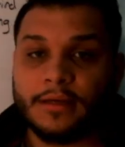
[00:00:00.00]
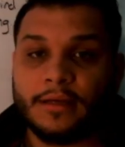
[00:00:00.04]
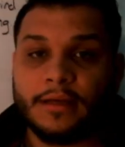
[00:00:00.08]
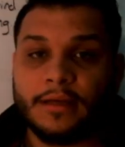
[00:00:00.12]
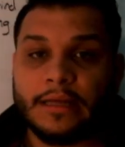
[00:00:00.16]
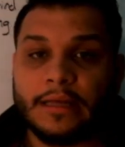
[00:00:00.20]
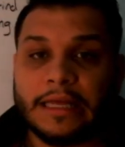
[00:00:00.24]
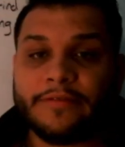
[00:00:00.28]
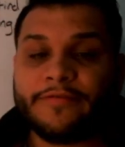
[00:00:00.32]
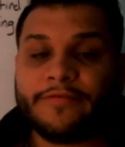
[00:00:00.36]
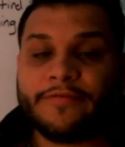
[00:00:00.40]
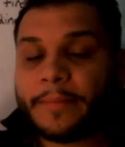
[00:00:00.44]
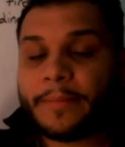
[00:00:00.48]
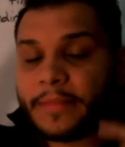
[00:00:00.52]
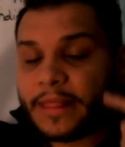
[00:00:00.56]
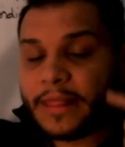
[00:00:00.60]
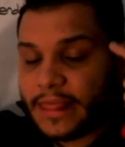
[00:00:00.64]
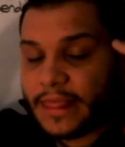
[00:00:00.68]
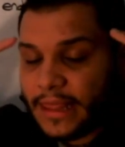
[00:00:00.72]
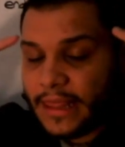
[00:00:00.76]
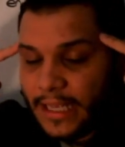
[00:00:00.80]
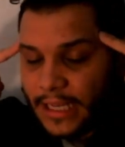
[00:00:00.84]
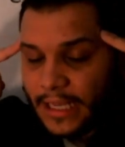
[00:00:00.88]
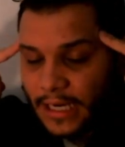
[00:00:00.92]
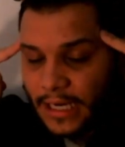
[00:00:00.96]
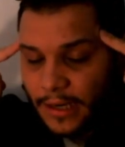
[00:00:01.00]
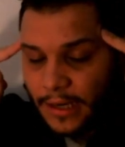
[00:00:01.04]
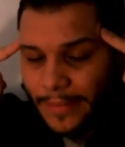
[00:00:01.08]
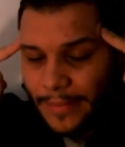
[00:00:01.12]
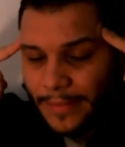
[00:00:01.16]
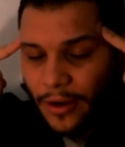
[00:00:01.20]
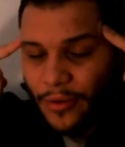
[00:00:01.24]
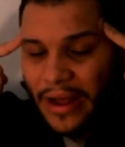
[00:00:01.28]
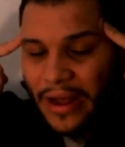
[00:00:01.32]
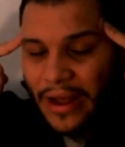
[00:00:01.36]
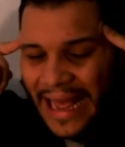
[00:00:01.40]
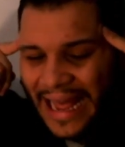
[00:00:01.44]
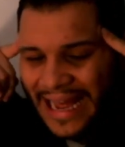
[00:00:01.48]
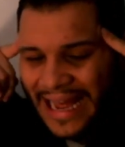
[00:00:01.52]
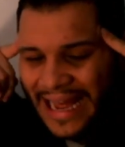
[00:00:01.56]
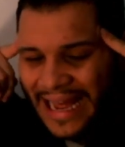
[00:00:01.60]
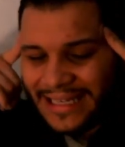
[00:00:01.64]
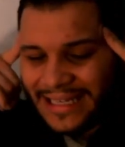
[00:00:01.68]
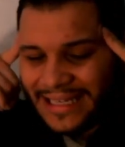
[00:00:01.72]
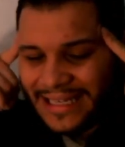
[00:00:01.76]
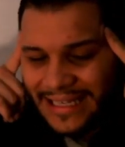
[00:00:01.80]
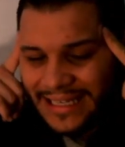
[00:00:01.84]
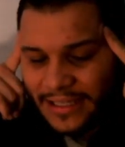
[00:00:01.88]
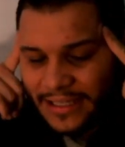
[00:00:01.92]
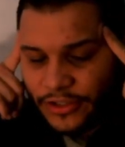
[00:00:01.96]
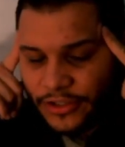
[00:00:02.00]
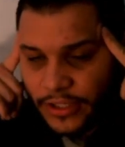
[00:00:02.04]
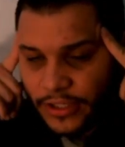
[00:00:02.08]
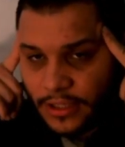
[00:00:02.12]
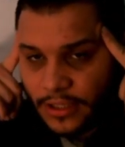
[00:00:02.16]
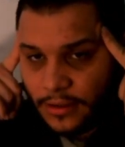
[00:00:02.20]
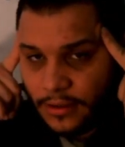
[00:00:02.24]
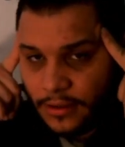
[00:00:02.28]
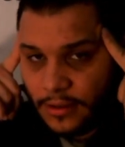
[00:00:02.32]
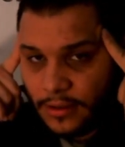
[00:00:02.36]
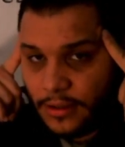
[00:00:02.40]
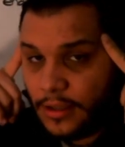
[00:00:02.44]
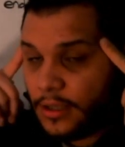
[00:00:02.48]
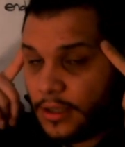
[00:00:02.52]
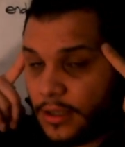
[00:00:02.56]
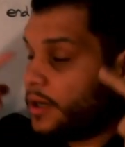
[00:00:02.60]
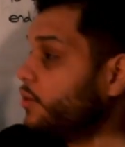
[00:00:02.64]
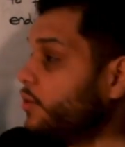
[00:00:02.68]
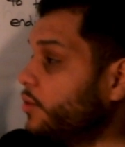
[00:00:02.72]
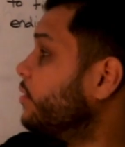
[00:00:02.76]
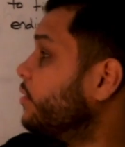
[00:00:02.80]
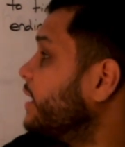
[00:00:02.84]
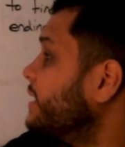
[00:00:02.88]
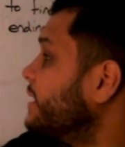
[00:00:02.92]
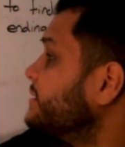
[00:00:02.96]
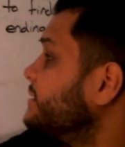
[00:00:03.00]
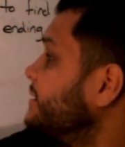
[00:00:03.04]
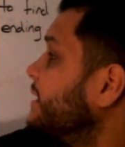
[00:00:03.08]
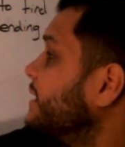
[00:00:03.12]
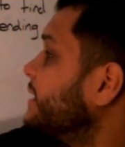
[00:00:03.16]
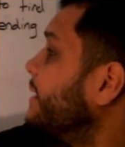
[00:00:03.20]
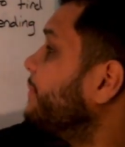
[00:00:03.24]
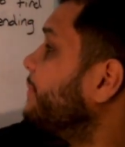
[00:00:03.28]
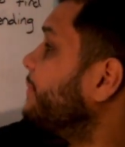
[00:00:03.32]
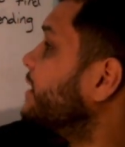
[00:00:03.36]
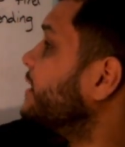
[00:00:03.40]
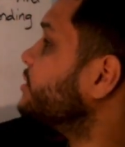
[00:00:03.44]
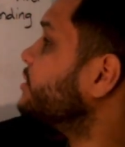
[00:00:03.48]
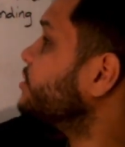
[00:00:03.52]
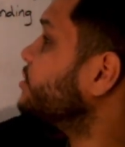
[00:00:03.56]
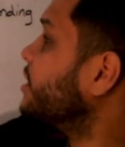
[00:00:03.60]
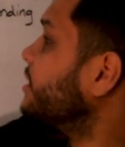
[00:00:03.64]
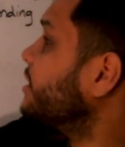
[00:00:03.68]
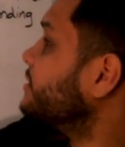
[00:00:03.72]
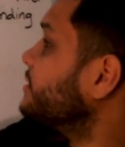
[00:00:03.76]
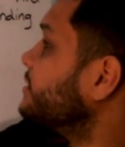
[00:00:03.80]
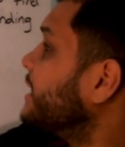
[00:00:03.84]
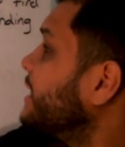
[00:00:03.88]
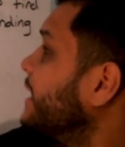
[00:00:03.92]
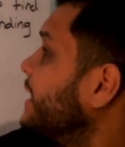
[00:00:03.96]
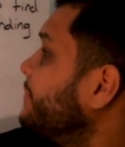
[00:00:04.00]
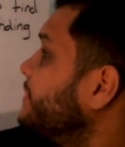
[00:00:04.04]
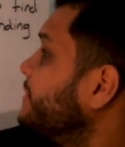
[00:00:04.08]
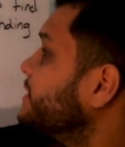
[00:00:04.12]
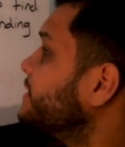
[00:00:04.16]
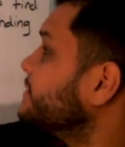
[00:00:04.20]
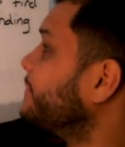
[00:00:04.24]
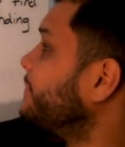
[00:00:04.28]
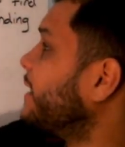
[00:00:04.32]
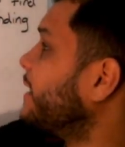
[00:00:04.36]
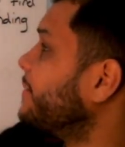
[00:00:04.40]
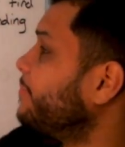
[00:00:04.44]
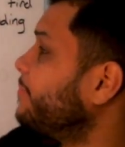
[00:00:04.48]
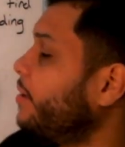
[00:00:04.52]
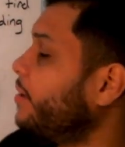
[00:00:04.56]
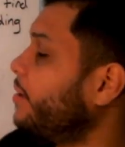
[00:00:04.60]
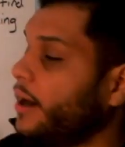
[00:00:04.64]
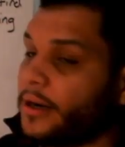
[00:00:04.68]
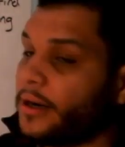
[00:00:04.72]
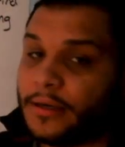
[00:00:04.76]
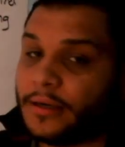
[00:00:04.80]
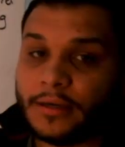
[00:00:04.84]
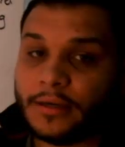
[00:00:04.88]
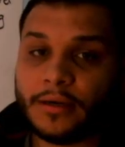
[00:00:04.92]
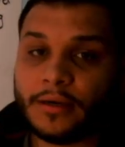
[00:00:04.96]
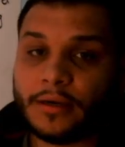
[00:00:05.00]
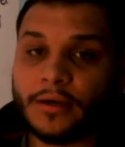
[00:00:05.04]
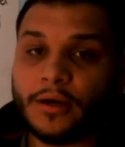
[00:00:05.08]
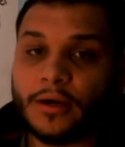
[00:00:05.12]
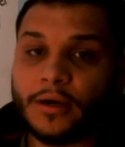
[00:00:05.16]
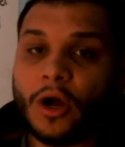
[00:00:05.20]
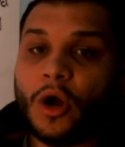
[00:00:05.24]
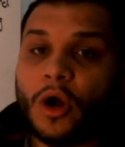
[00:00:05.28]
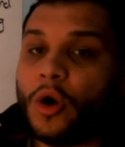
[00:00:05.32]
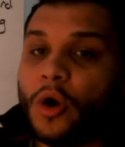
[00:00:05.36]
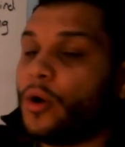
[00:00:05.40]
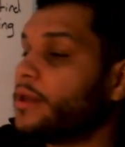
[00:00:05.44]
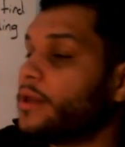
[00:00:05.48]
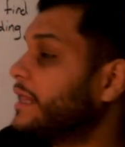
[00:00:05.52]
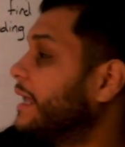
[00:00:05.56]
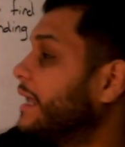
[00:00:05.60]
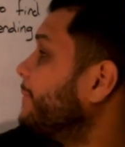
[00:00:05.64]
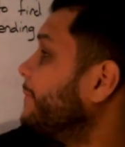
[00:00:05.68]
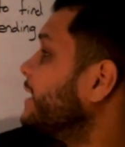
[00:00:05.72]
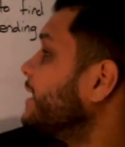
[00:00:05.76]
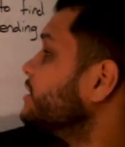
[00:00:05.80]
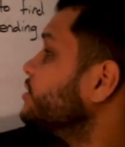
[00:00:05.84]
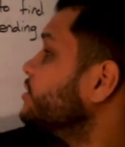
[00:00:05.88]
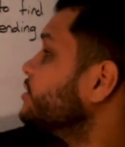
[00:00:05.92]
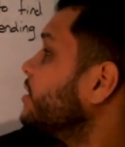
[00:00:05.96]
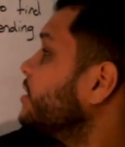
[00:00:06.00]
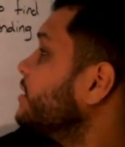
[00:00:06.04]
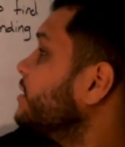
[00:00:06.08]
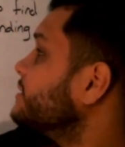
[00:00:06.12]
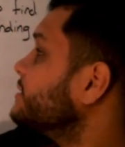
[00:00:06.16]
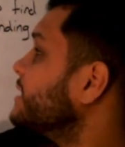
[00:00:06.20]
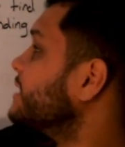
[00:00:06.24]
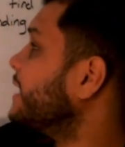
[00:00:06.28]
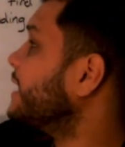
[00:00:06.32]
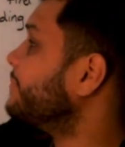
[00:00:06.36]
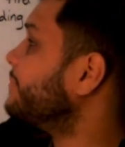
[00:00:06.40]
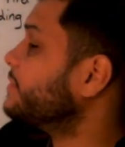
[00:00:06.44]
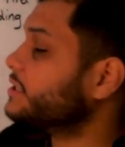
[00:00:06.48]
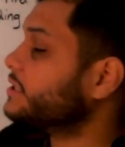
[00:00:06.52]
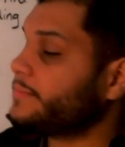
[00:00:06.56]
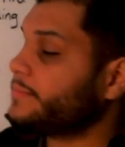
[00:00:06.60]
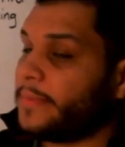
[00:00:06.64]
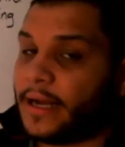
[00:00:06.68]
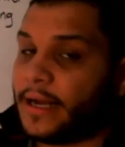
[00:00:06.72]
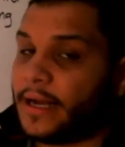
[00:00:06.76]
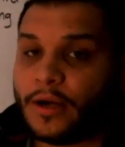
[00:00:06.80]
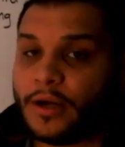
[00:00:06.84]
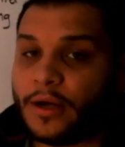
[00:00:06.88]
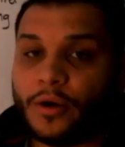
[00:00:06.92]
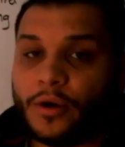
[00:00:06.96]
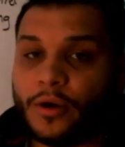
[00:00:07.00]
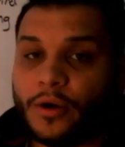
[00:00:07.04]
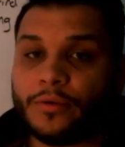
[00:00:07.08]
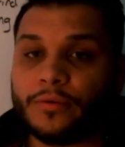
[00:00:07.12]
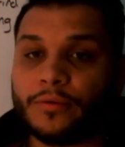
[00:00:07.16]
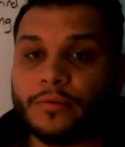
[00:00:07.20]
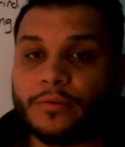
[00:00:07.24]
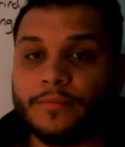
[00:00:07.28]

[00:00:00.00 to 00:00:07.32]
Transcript: If I'm thinking about addition, would I say that my start time is my part or that my start time is my whole?